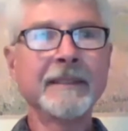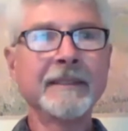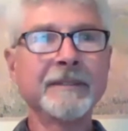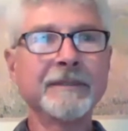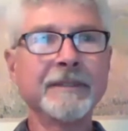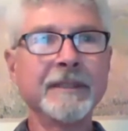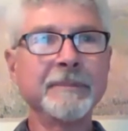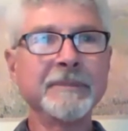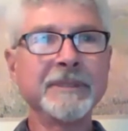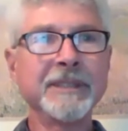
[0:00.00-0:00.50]

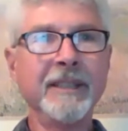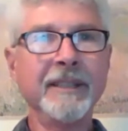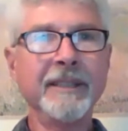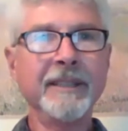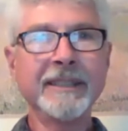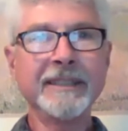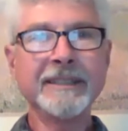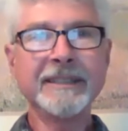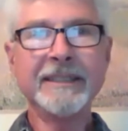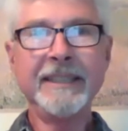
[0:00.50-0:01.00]
from
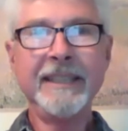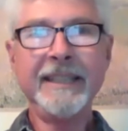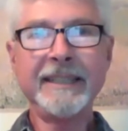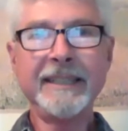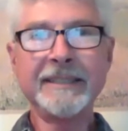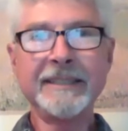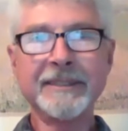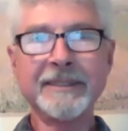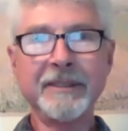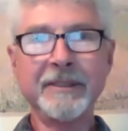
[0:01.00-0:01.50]
Jonathan today.
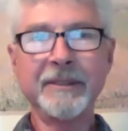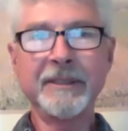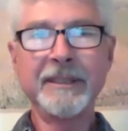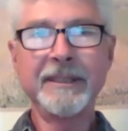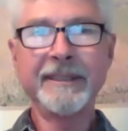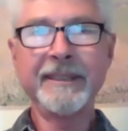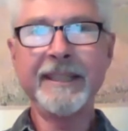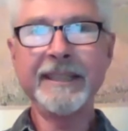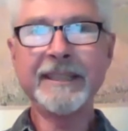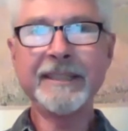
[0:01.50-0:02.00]
So
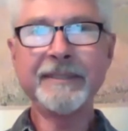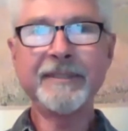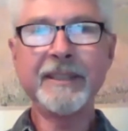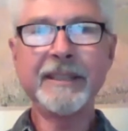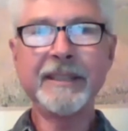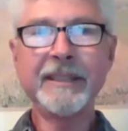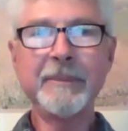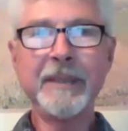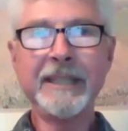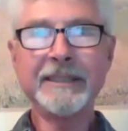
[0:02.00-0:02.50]
thank you
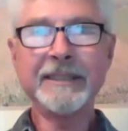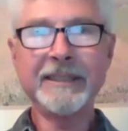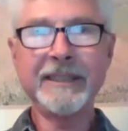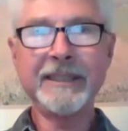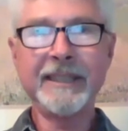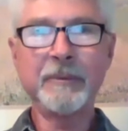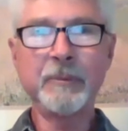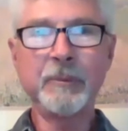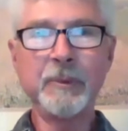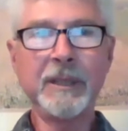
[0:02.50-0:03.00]
very much
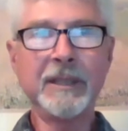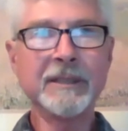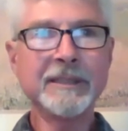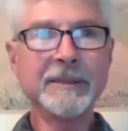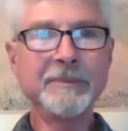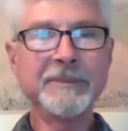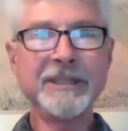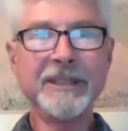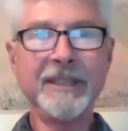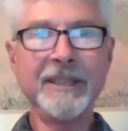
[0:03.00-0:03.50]
and
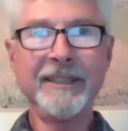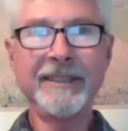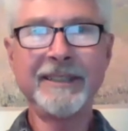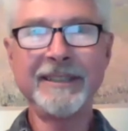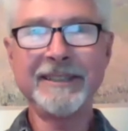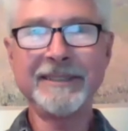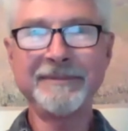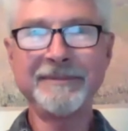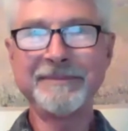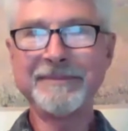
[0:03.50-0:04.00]
welcome,
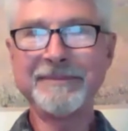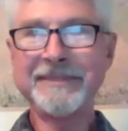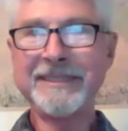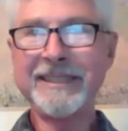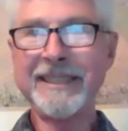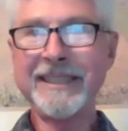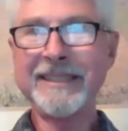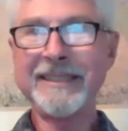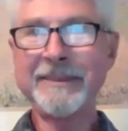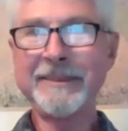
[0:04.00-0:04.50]
Jonathan.
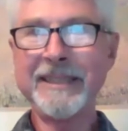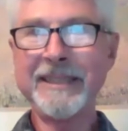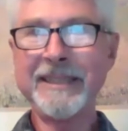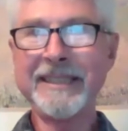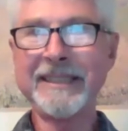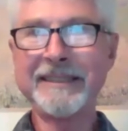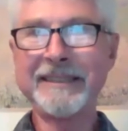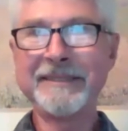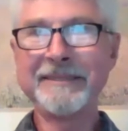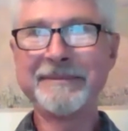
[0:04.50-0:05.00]
Take it away.
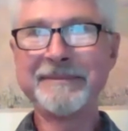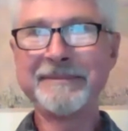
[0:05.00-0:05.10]
Yeah.